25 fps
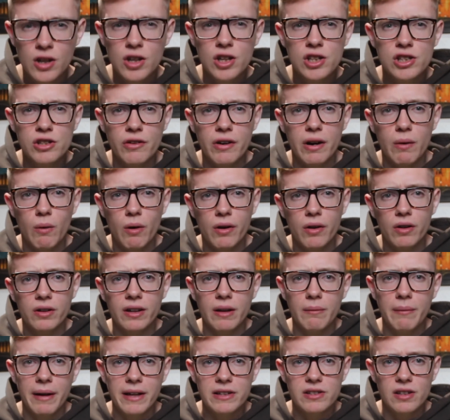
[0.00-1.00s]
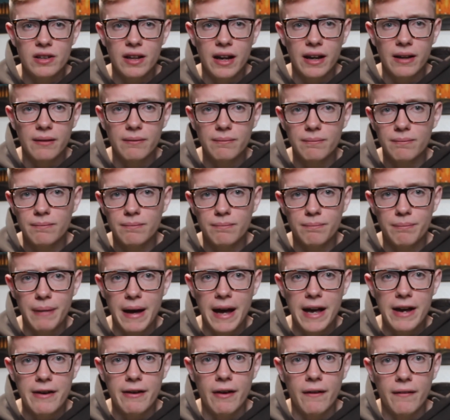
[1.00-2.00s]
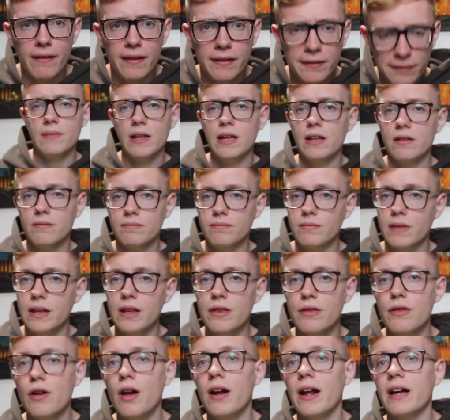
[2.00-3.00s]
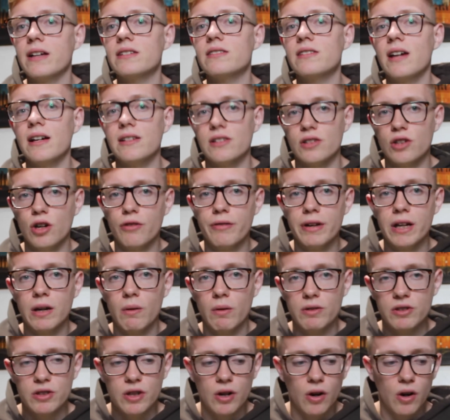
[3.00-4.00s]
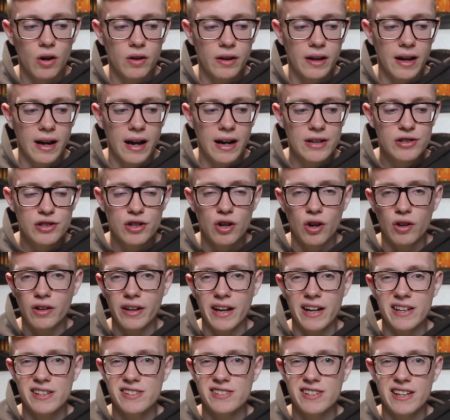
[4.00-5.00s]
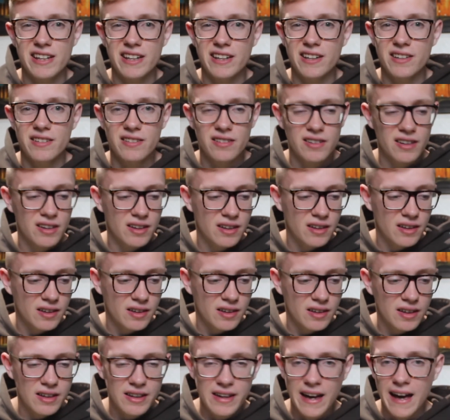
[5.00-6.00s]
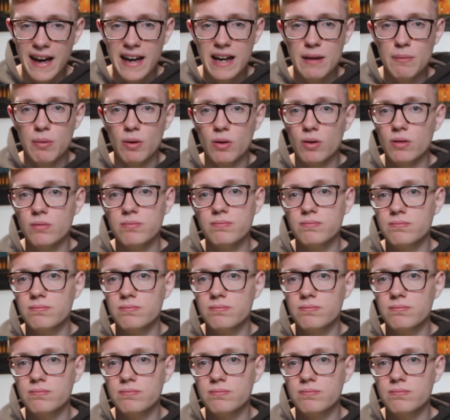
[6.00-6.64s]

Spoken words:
Sorry Waddle, didn't mean to like bait you out there. The third exercise, I don't really know what to call it. I just call it a seated cable